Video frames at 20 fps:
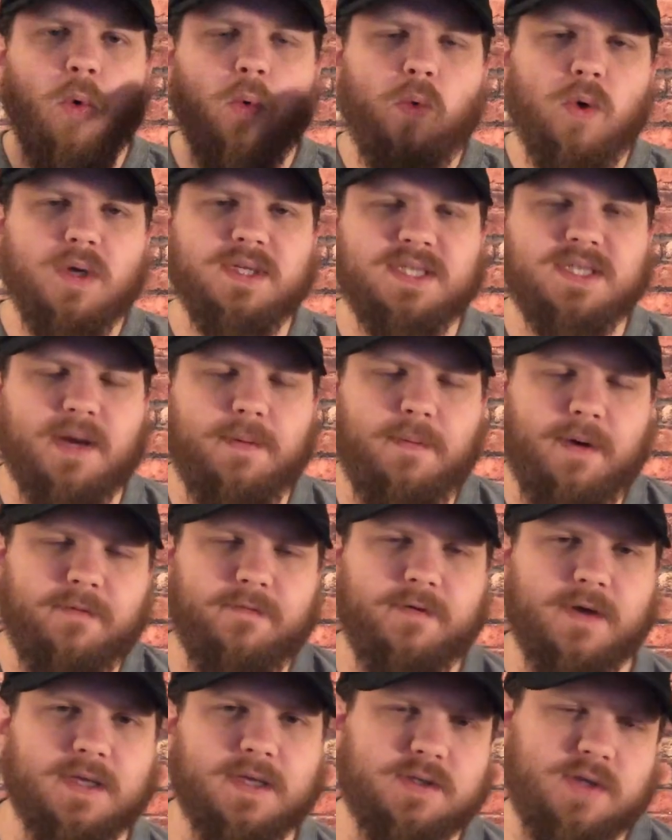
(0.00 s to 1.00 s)
What's up, my
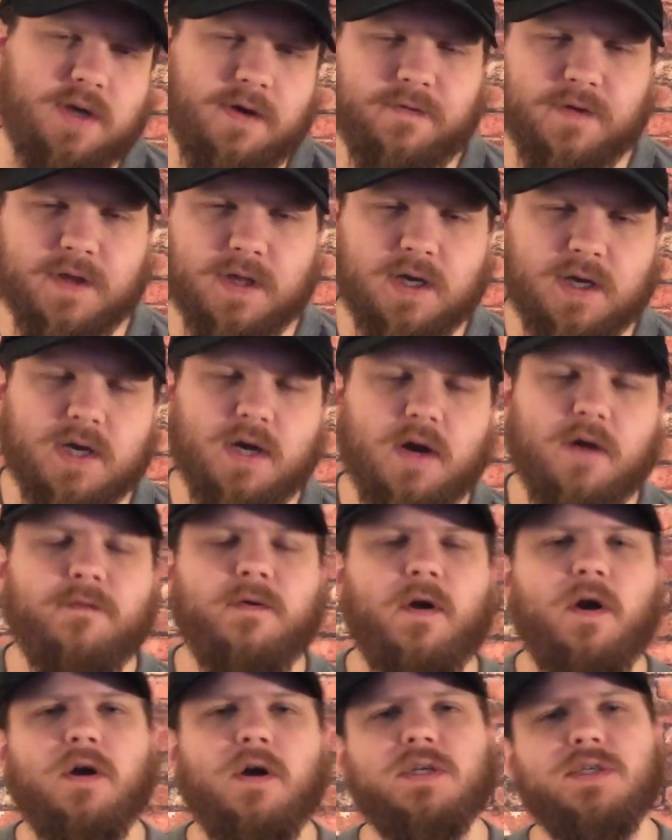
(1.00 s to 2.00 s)
fellow scruffy looking nerf
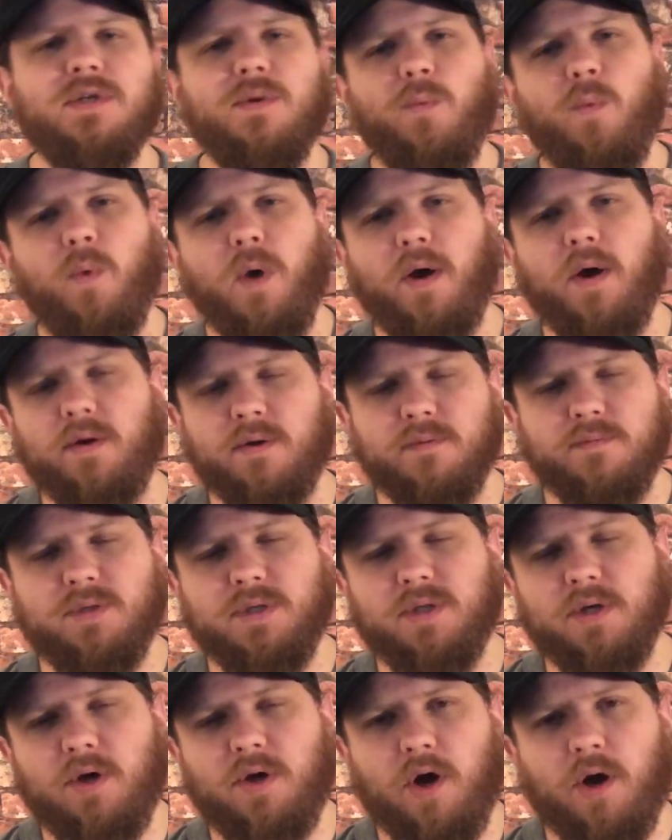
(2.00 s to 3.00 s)
herders, and welcome
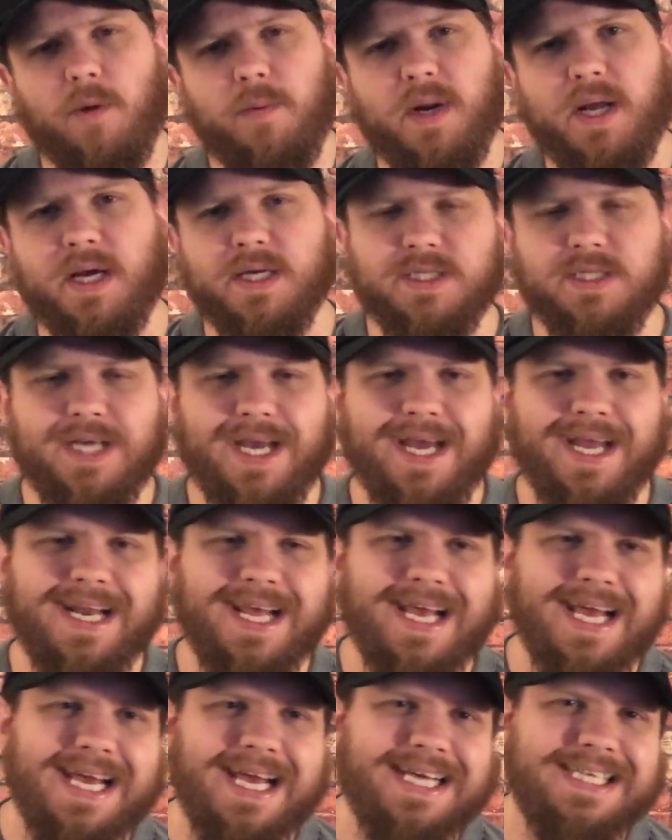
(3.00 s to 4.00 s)
to the Carbonite Chat.
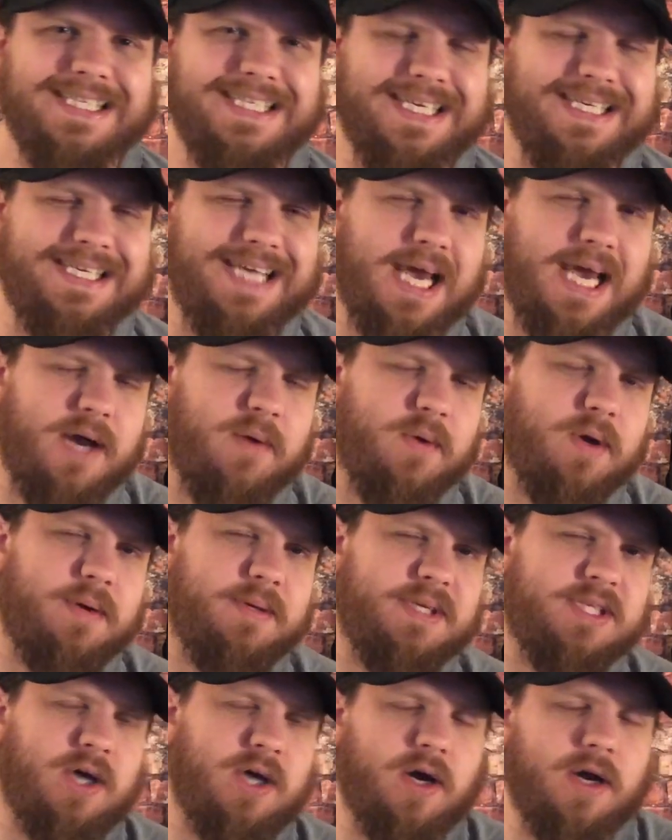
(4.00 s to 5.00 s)
Today we're
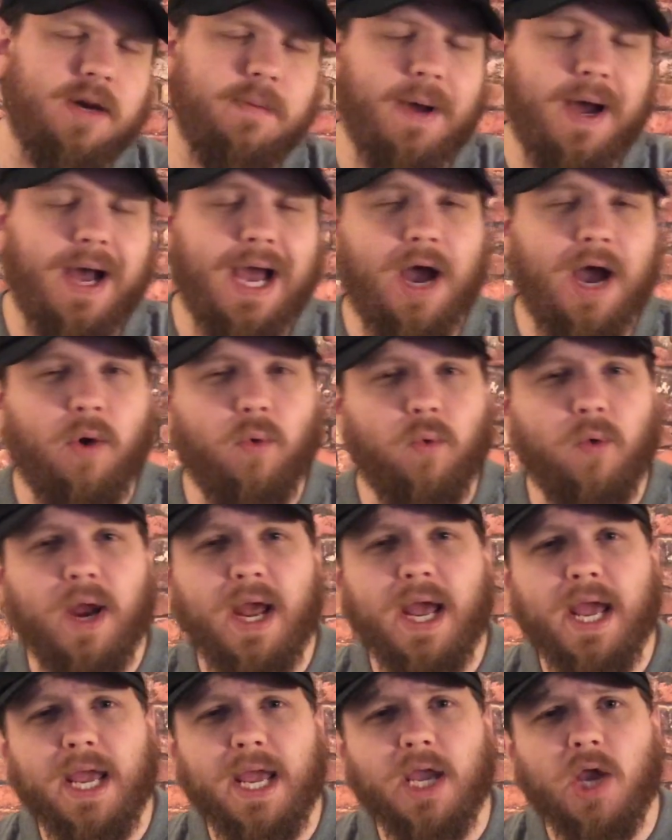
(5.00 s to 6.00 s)
going to be talking about how
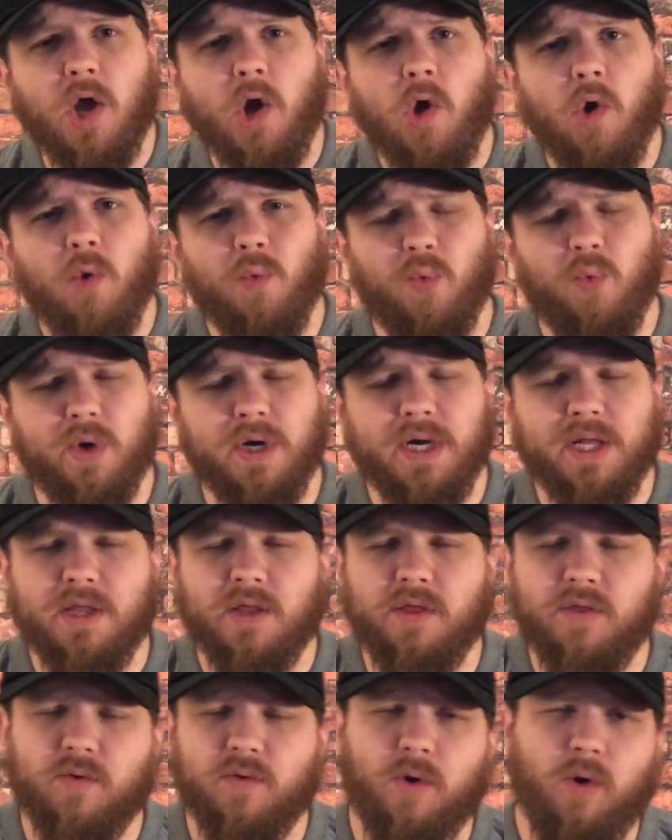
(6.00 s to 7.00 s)
Rey won in
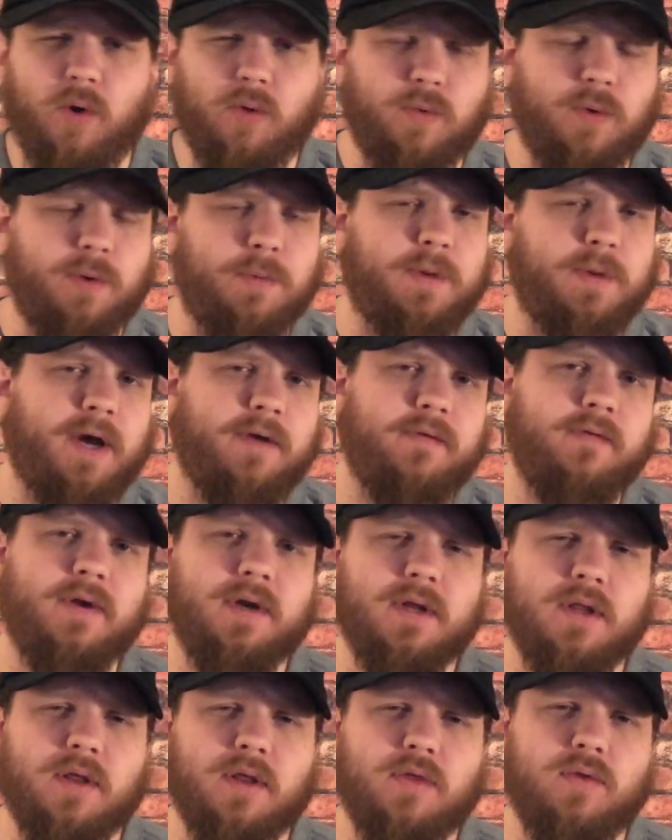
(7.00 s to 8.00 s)
the throne room,
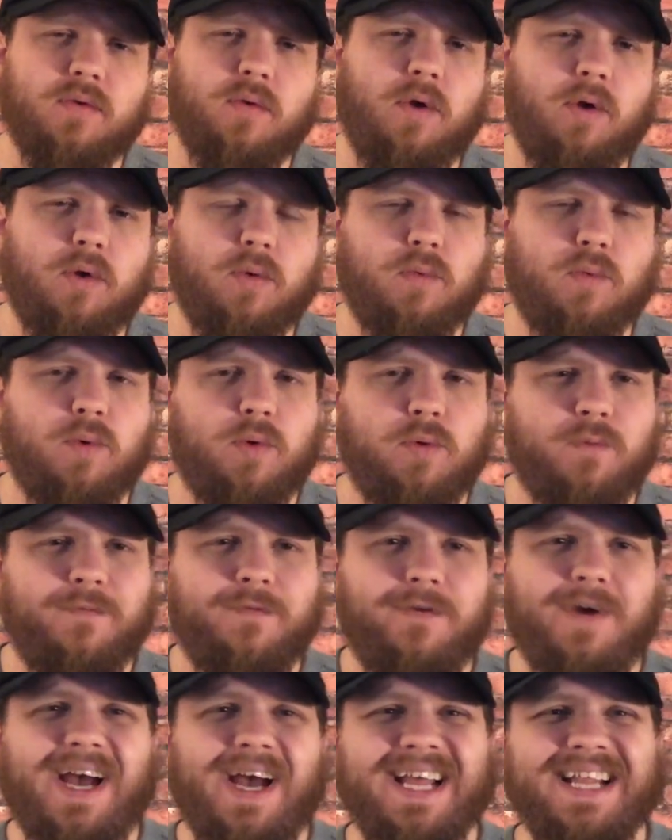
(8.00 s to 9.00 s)
covering the throne room
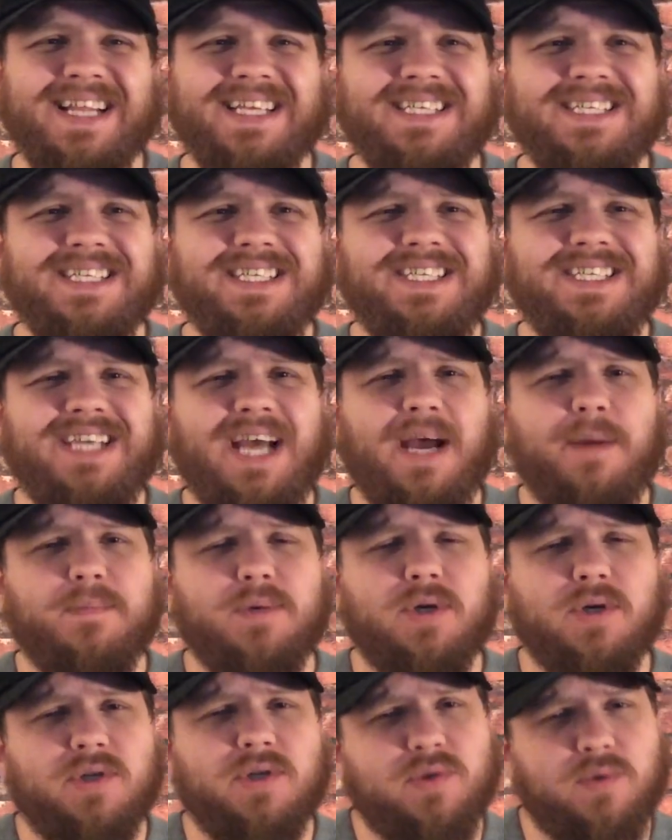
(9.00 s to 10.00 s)
fight. This is
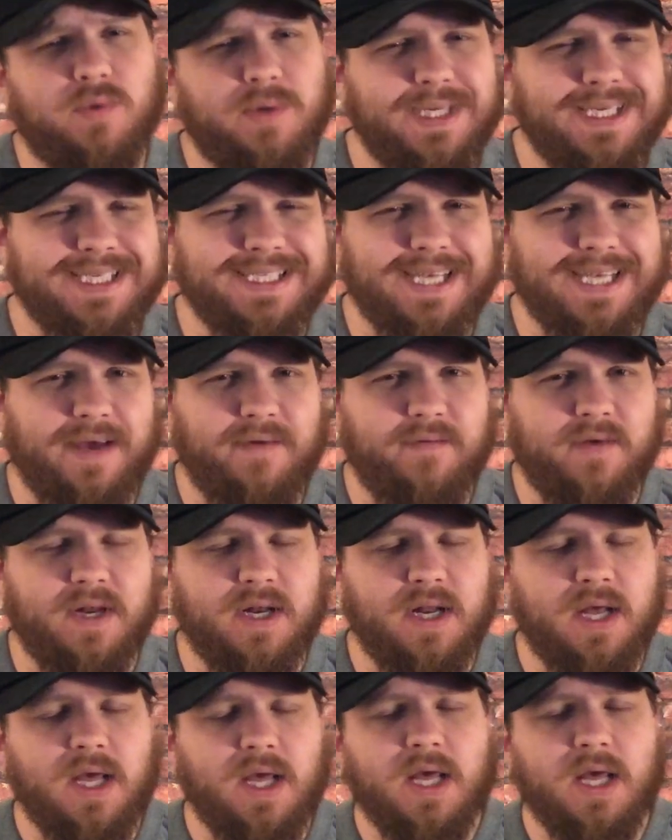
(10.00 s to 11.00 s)
chapter 27